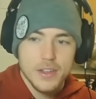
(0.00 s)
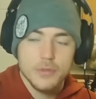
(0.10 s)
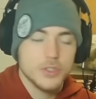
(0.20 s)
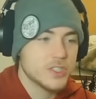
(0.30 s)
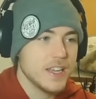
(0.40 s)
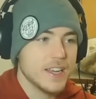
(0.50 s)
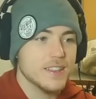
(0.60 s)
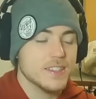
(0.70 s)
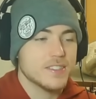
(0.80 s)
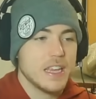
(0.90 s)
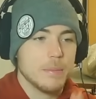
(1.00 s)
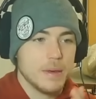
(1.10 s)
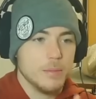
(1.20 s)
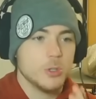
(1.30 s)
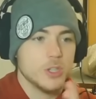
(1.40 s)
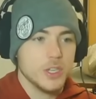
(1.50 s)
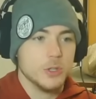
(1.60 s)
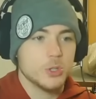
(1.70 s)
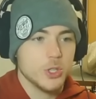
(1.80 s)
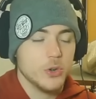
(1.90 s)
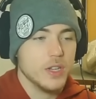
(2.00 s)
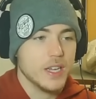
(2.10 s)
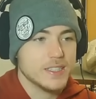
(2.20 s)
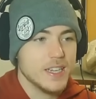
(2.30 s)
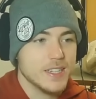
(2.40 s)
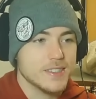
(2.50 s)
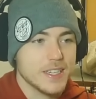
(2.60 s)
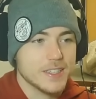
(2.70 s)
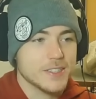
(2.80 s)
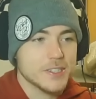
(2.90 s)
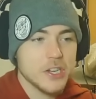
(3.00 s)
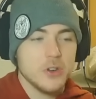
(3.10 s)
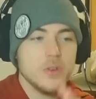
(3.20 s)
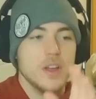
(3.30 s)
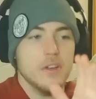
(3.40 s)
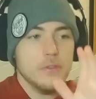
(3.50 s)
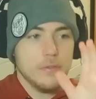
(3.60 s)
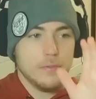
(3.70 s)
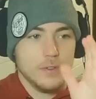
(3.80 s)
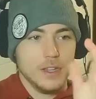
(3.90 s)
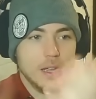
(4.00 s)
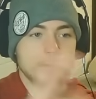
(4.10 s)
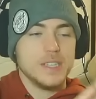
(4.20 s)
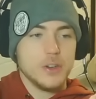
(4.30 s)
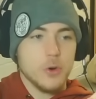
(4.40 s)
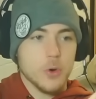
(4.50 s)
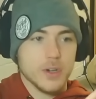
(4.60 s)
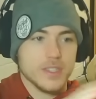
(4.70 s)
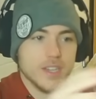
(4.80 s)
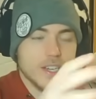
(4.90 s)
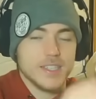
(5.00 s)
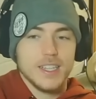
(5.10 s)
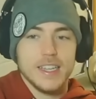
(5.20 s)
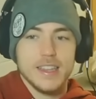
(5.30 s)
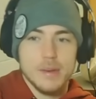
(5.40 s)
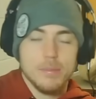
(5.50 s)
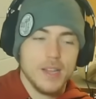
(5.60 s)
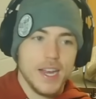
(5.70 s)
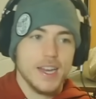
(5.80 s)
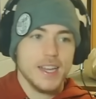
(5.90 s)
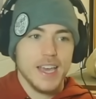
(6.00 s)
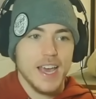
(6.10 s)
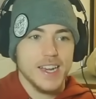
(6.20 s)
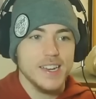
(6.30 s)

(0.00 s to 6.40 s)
You've just taken the same image that you showed like 10 seconds ago, flipped it horizontally, and then played it again.